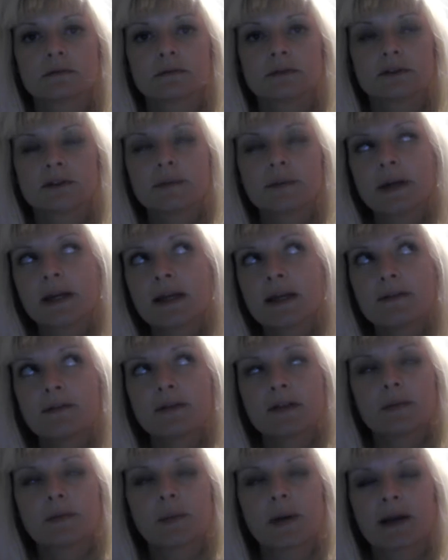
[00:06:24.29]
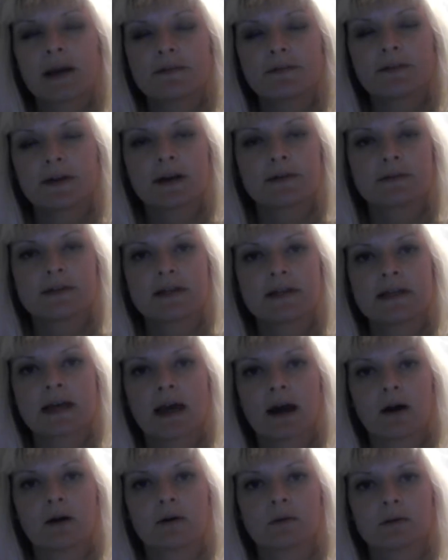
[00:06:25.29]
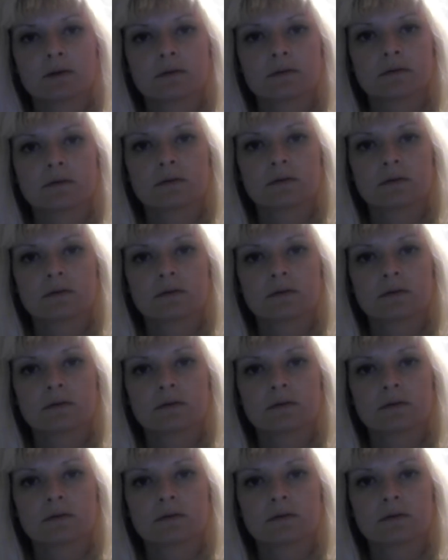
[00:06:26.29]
So I'm going to give you the benefit of the doubt,